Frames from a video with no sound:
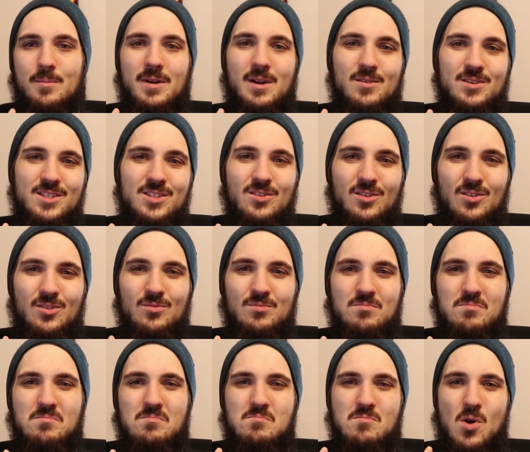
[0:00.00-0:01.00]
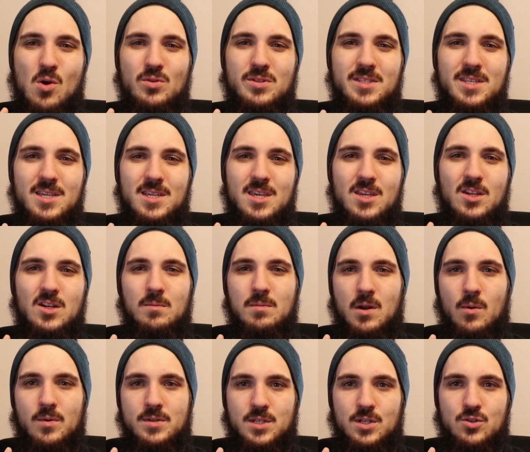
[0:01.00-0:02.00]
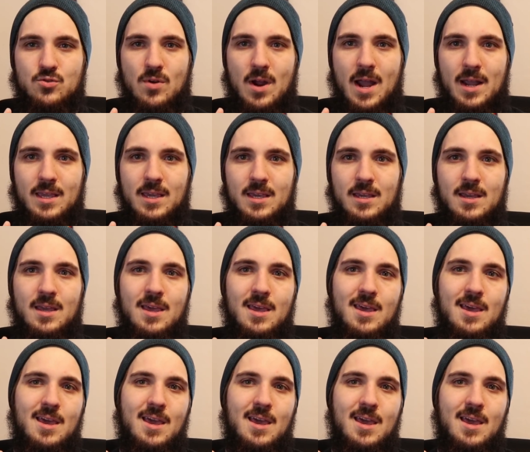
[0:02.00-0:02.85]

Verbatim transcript: I mean, I was still mostly keto, but I wasn't tracking.